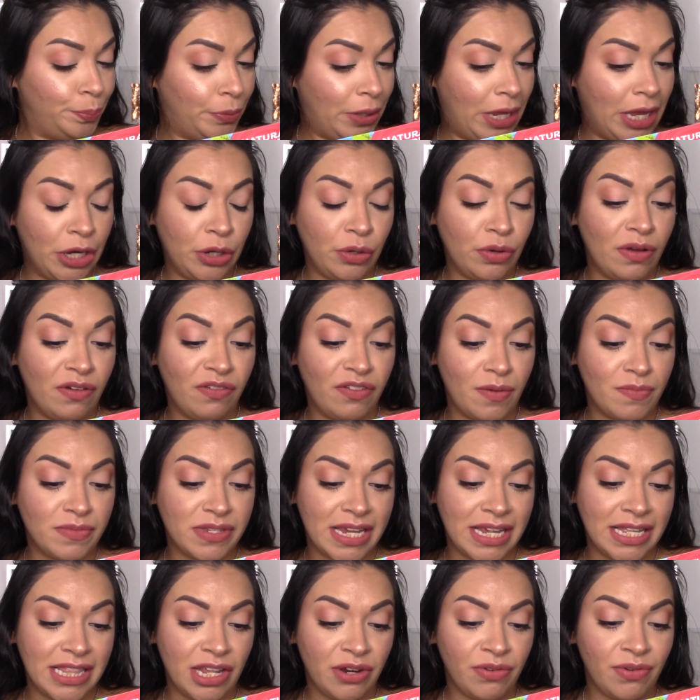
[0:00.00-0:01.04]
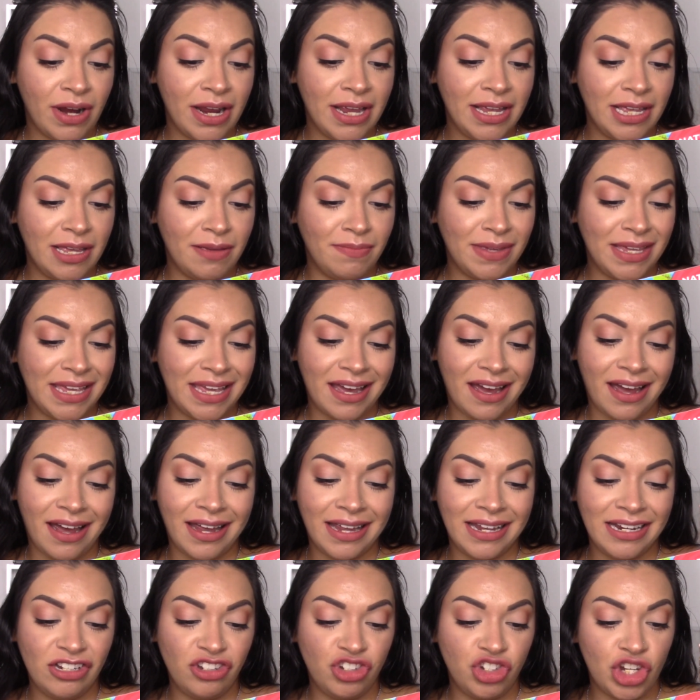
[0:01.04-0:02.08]
I don't know if I'm saying that right,
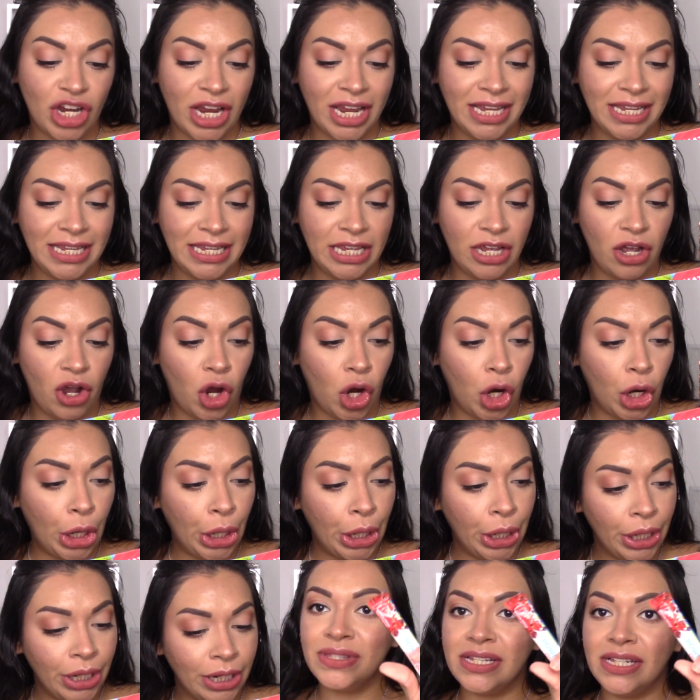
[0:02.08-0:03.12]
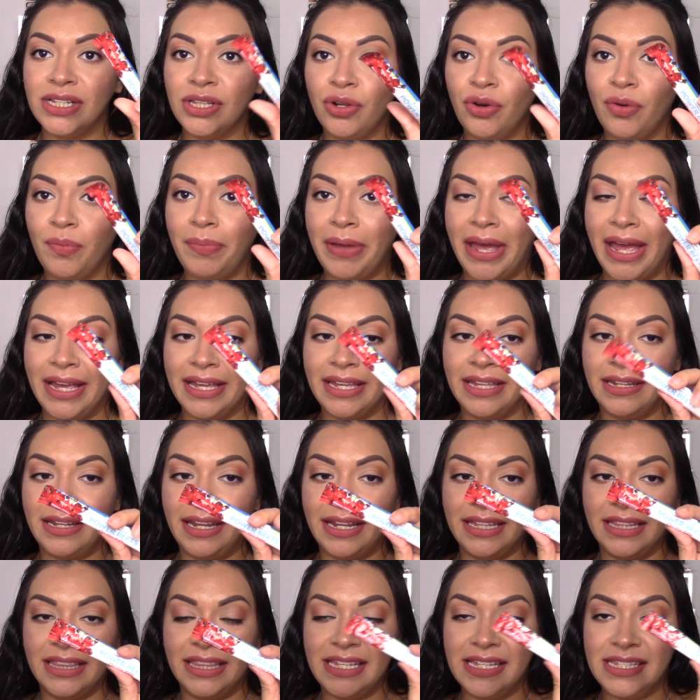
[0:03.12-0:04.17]
M-E-I-J-E-R. It's a little packet
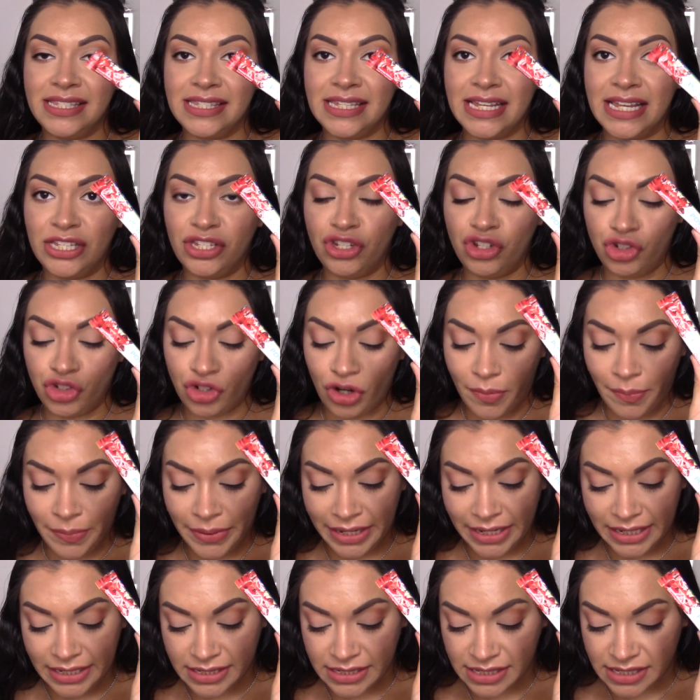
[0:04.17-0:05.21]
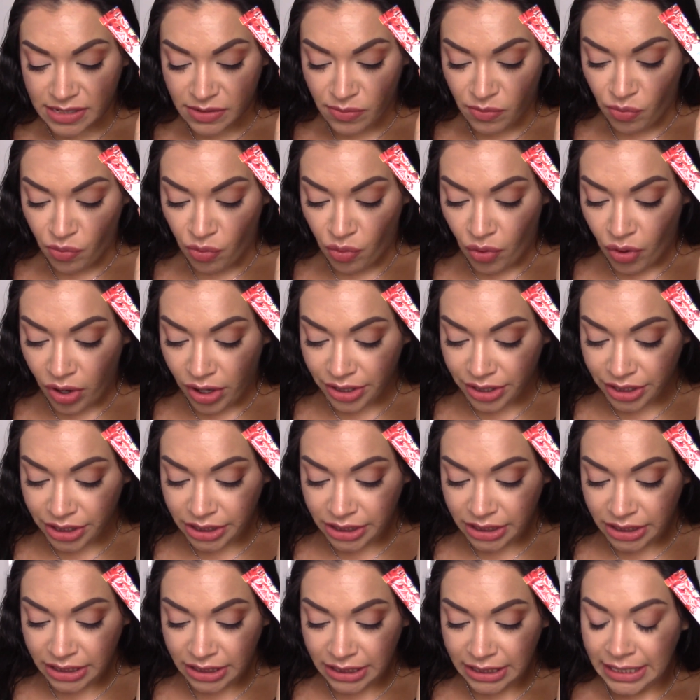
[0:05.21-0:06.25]
like this and you drop it in some
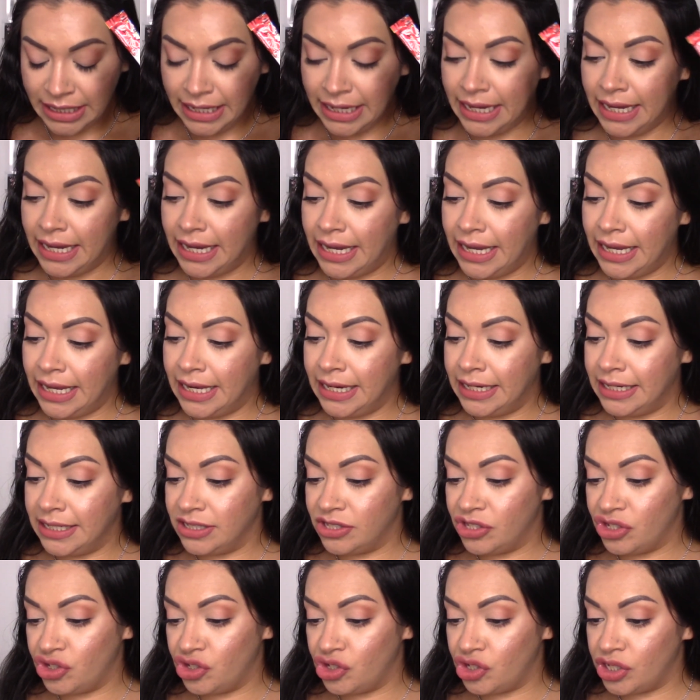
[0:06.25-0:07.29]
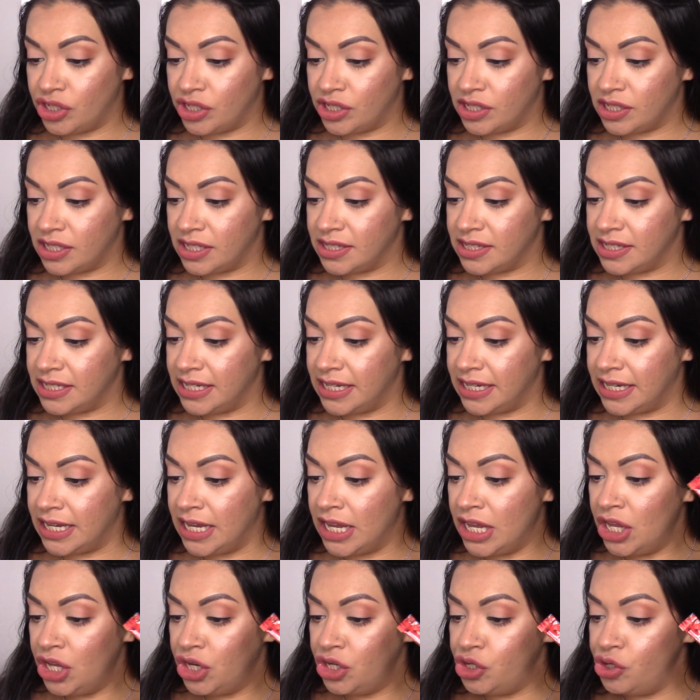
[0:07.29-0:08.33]
water and it's just, let's see,
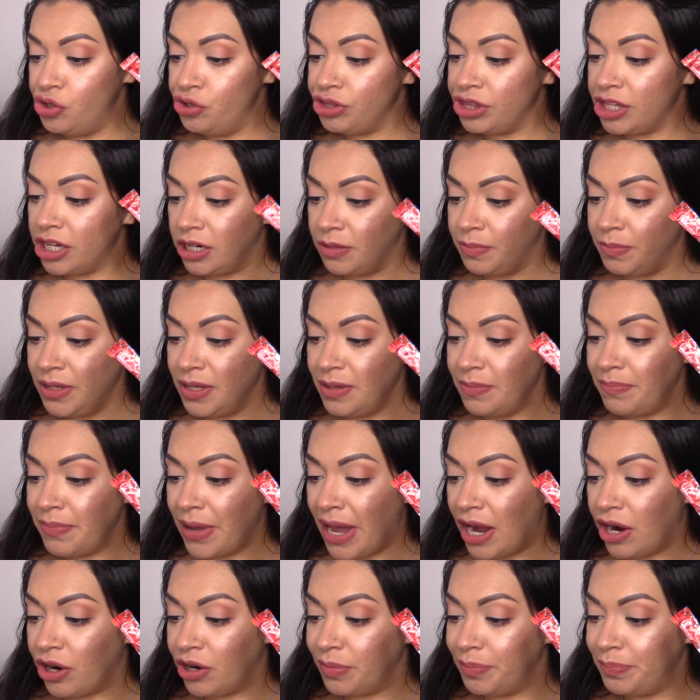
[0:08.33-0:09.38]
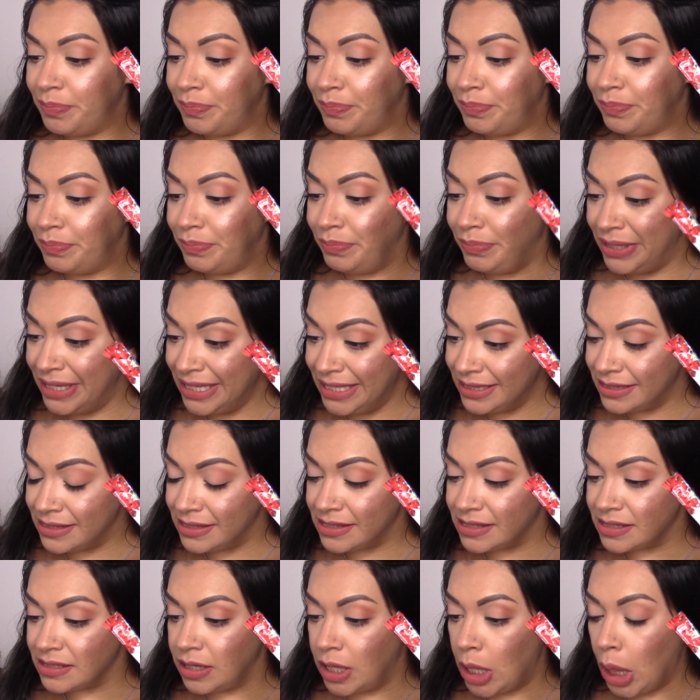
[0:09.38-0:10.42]
New Therapy Power
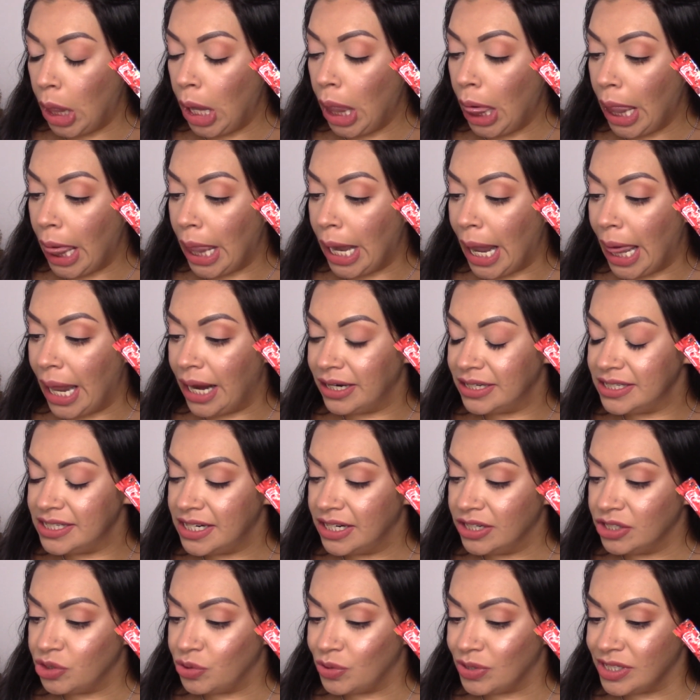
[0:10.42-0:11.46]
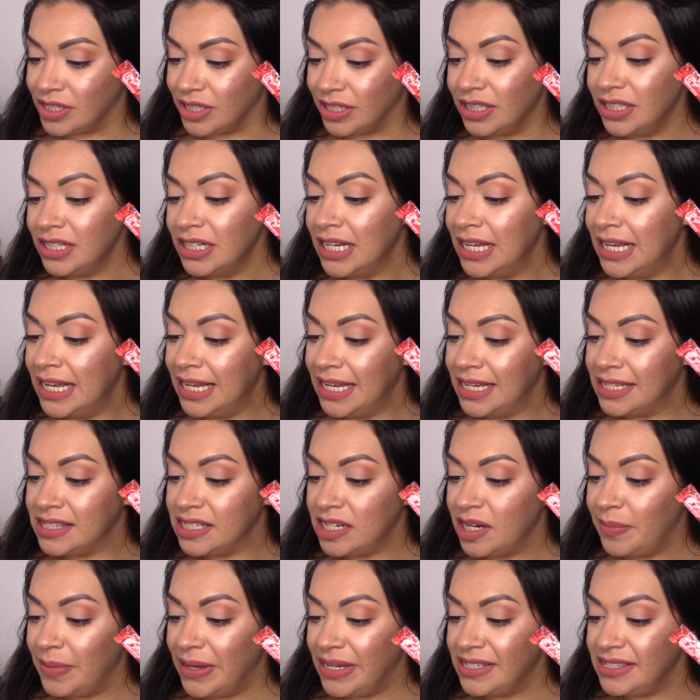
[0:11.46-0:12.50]
beets, blah, blah, blah, tongue twister, It's
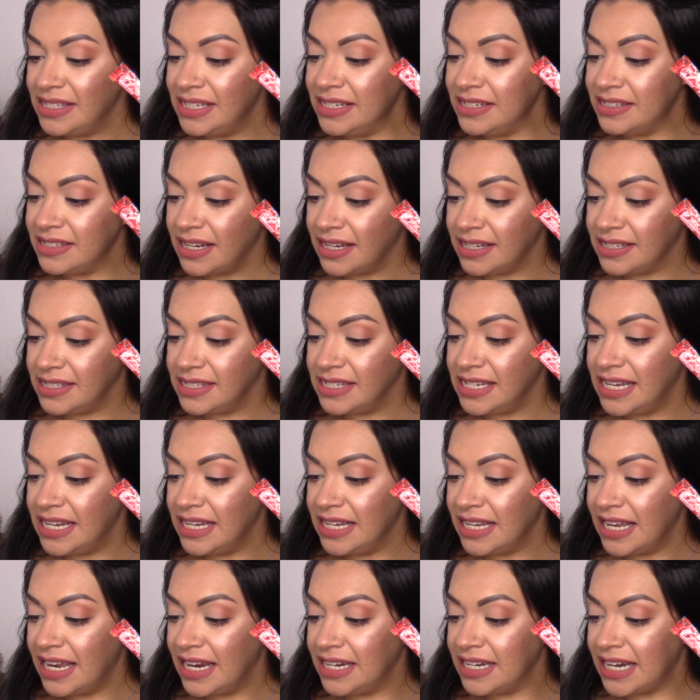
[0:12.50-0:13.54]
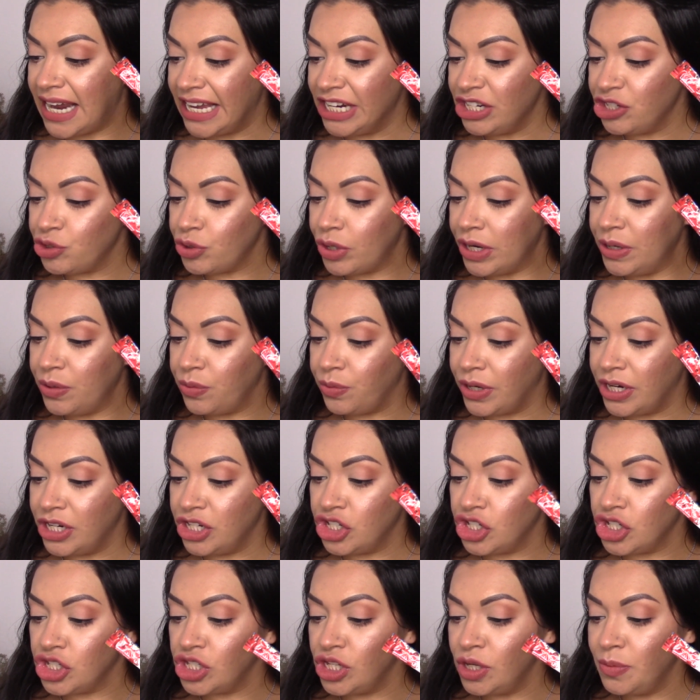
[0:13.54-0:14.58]
an amazing tasting nitrate-rich
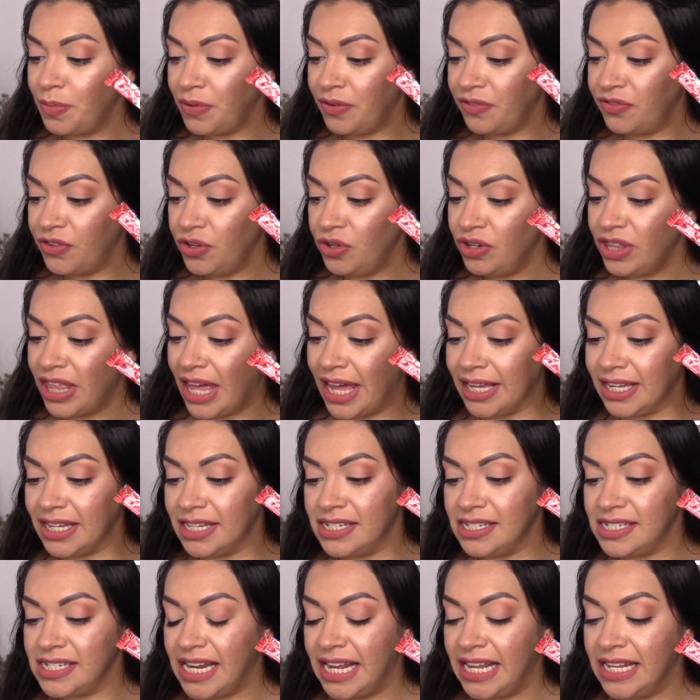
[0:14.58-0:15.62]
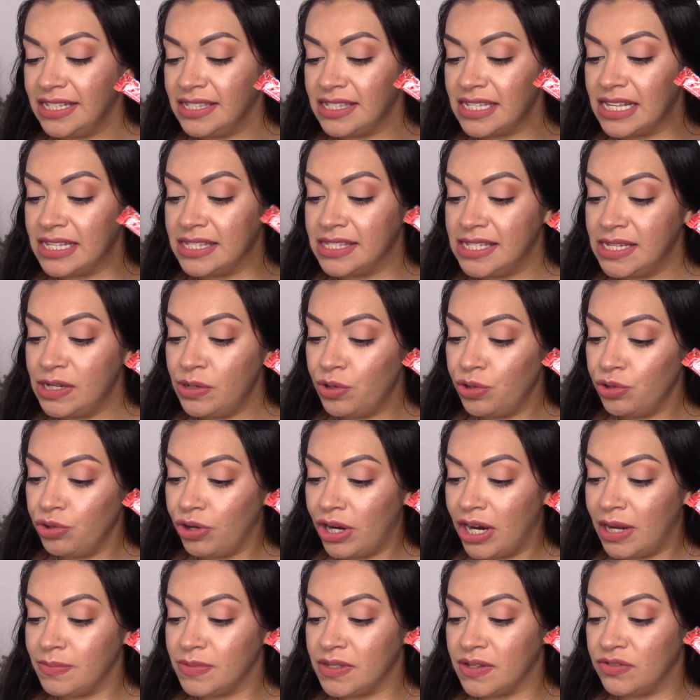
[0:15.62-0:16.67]
superfood that contains zero
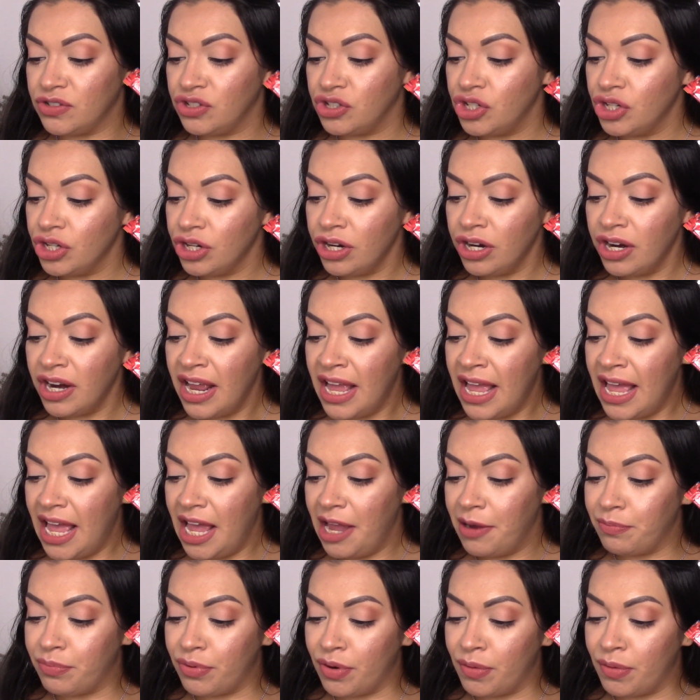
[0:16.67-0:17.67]
grams of sugar and